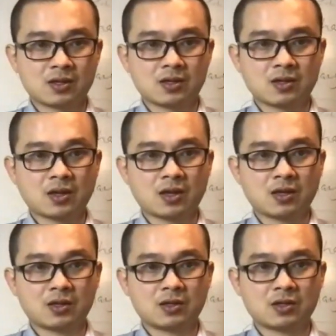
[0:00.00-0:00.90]
Okay.
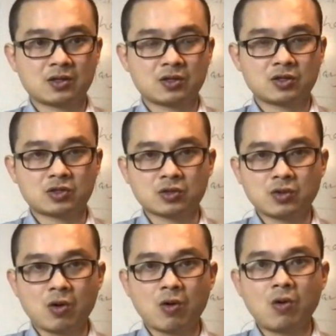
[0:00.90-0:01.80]
So
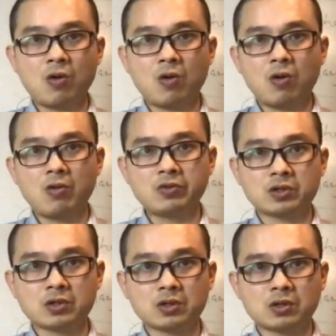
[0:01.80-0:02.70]
all
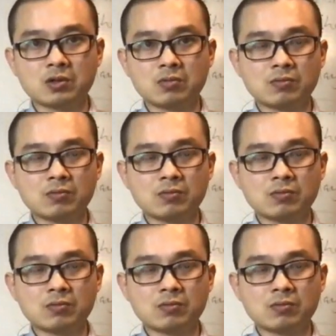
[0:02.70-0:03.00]
the